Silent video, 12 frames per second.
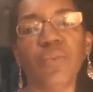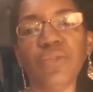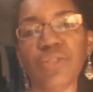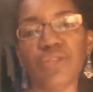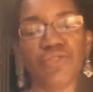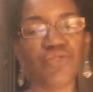was
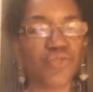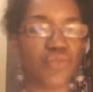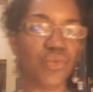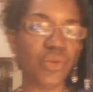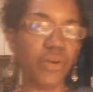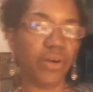
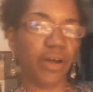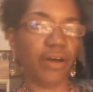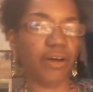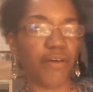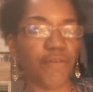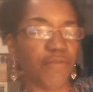unsure
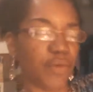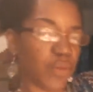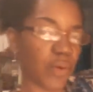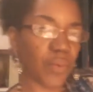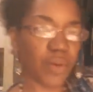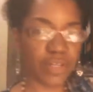of
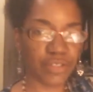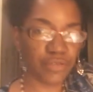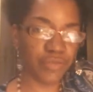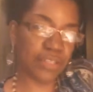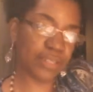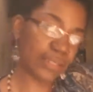whether I wanted to
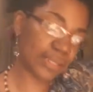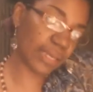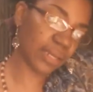really say